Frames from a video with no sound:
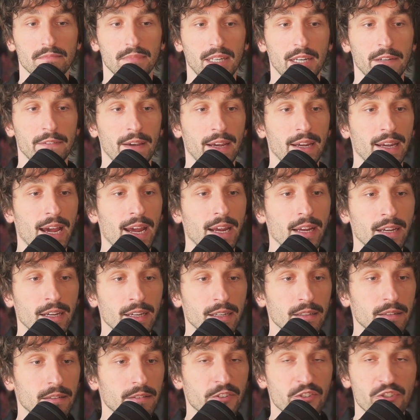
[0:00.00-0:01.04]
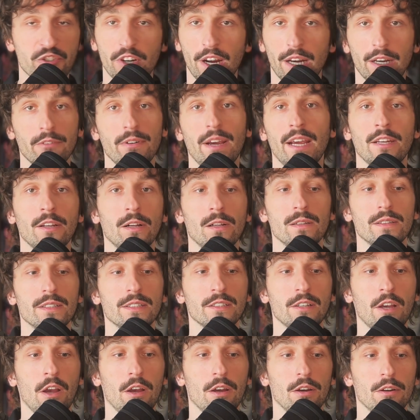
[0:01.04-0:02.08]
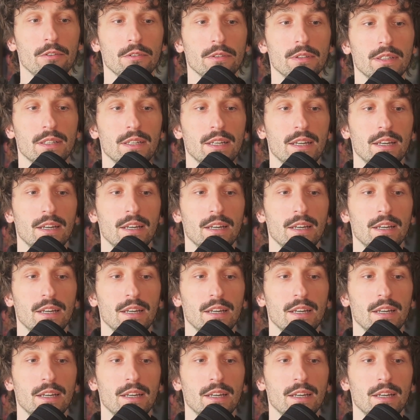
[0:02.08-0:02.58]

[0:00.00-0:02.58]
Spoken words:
If AI can generate all this code,